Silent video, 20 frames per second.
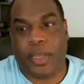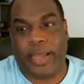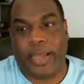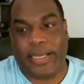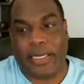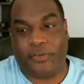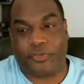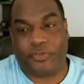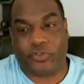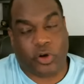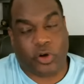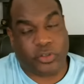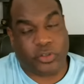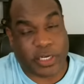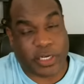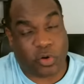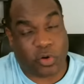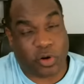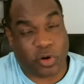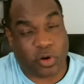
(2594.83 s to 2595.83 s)
And as long as I
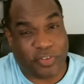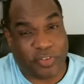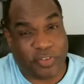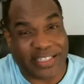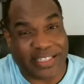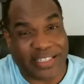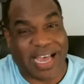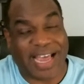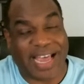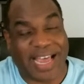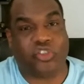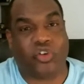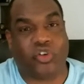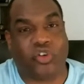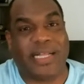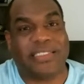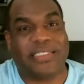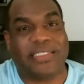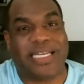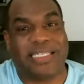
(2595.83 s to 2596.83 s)
know in advance, I can
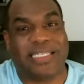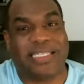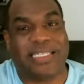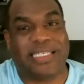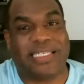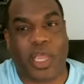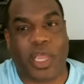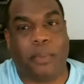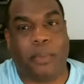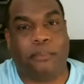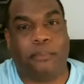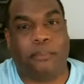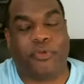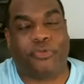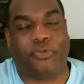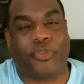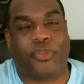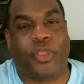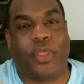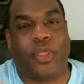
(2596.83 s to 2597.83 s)
try and set something up.
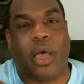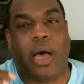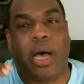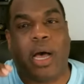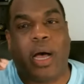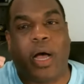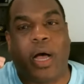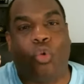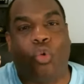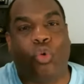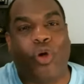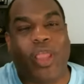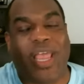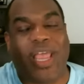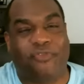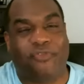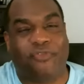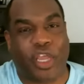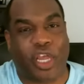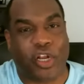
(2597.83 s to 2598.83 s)
But we
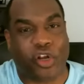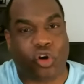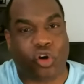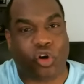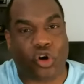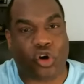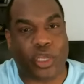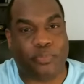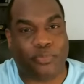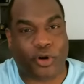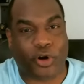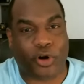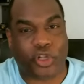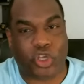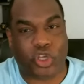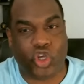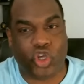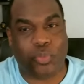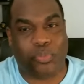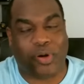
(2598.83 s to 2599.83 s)
have an early bird
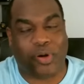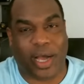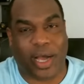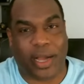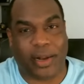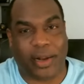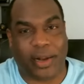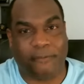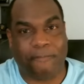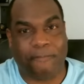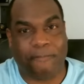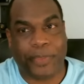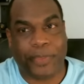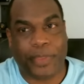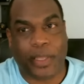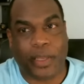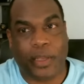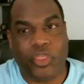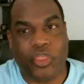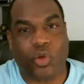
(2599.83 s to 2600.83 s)
coupon
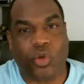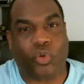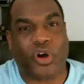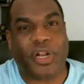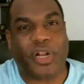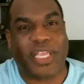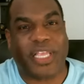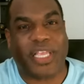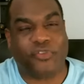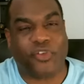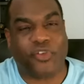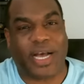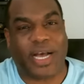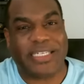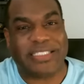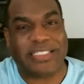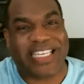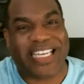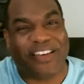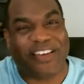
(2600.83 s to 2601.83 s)
that we're going to give you
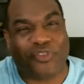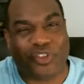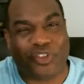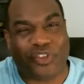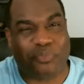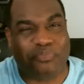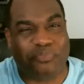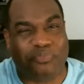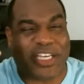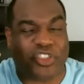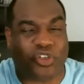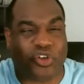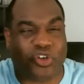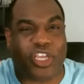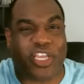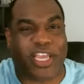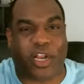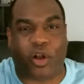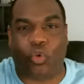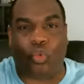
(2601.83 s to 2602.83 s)
guys to make sure you
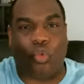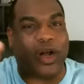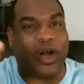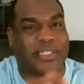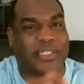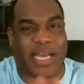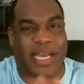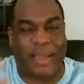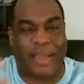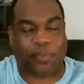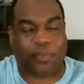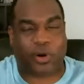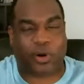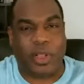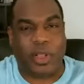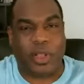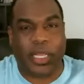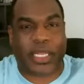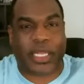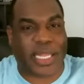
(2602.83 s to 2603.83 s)
can get one timer,
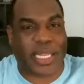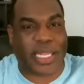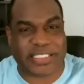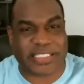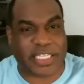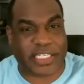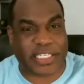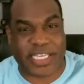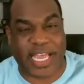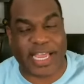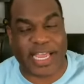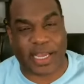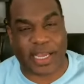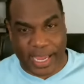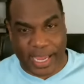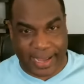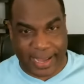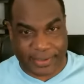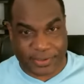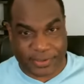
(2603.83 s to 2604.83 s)
less than a tank of
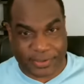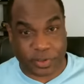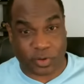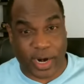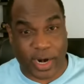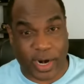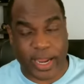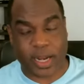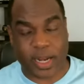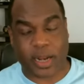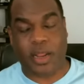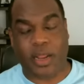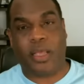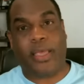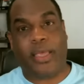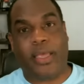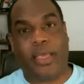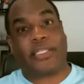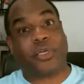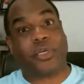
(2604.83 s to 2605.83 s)
gas, right?
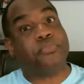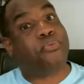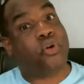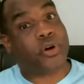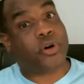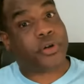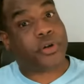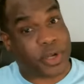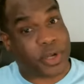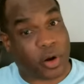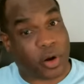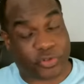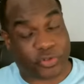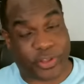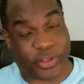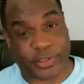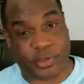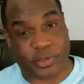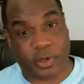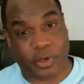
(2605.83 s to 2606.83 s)
It's important to note
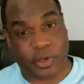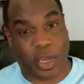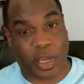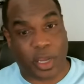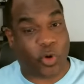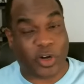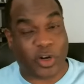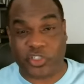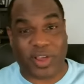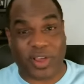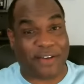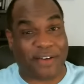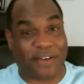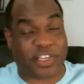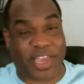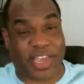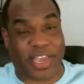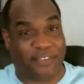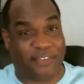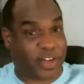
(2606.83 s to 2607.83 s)
this. And once you have it,
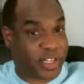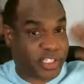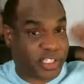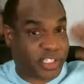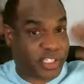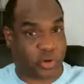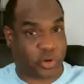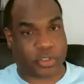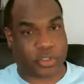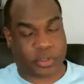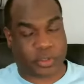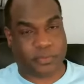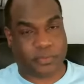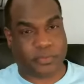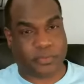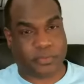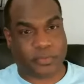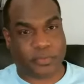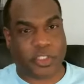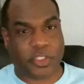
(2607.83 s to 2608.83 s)
you have it. It's yours.
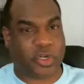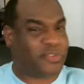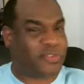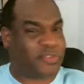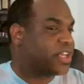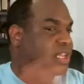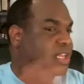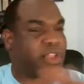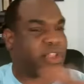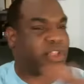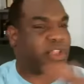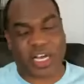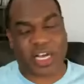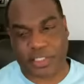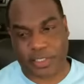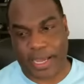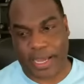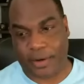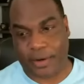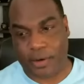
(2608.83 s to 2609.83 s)
You don't have to get lost
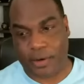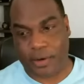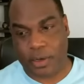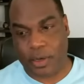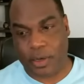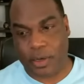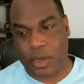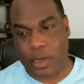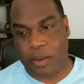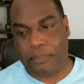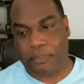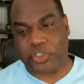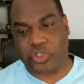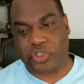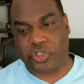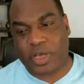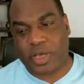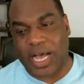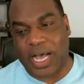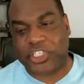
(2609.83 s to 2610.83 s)
in that. But
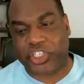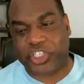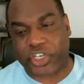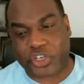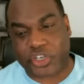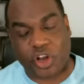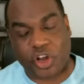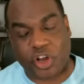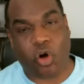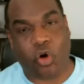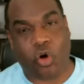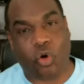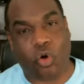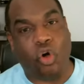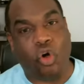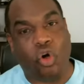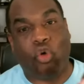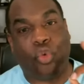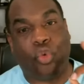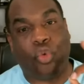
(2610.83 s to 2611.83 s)
you guys should
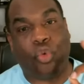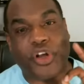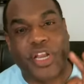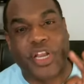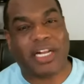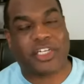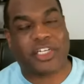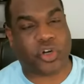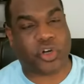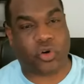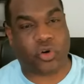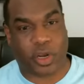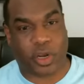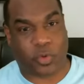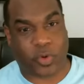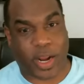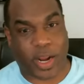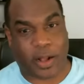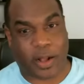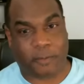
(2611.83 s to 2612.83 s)
know we're not joking
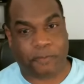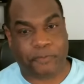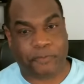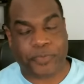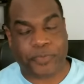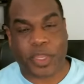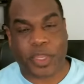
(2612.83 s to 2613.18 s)
around.